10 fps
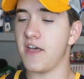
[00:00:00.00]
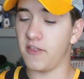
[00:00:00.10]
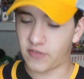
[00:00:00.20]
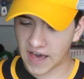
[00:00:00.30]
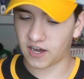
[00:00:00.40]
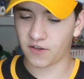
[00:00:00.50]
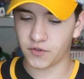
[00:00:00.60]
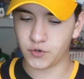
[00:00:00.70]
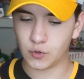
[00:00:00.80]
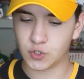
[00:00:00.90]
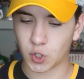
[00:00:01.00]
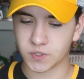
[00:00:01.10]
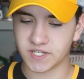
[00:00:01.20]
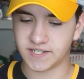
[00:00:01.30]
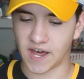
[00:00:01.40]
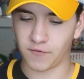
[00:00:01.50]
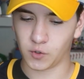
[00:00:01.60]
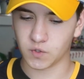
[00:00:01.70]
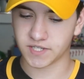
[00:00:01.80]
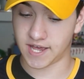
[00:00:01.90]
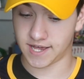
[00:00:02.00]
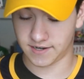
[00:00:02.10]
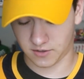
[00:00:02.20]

that on the New Jersey Devils, and